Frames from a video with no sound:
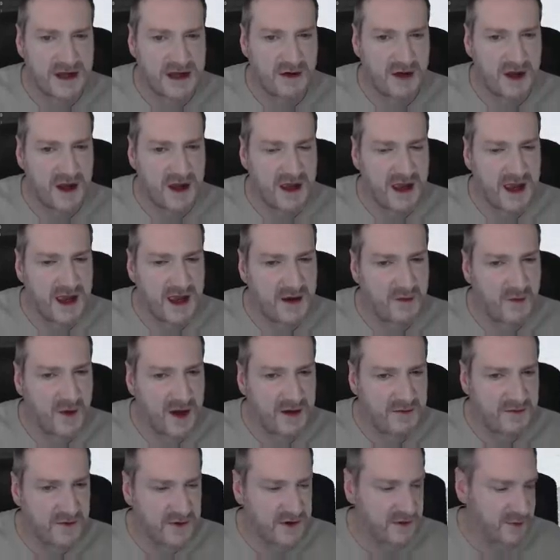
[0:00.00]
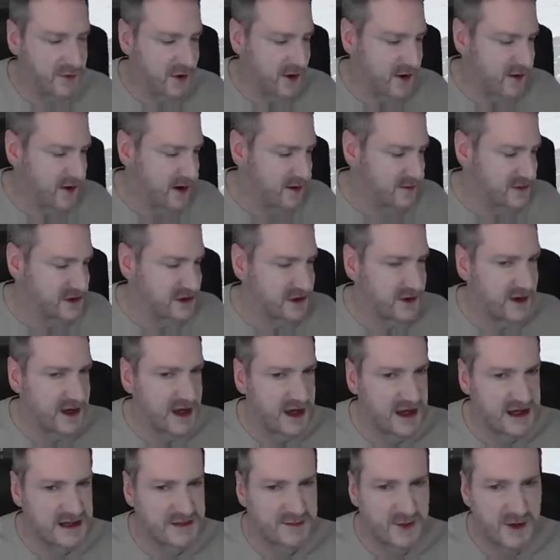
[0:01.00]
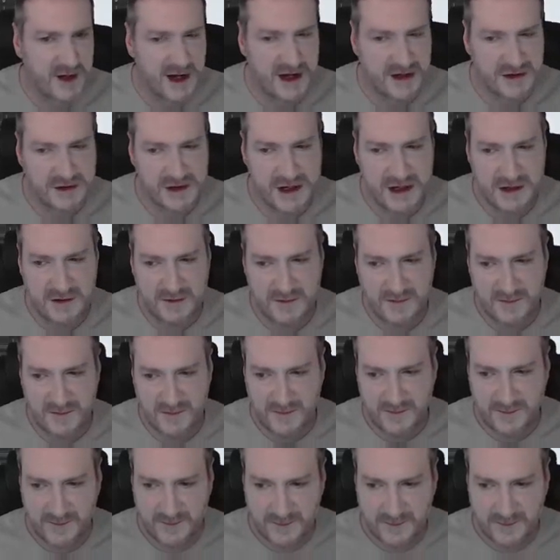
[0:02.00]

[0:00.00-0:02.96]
We'll just go OK and wait for the program to uh, export our tree.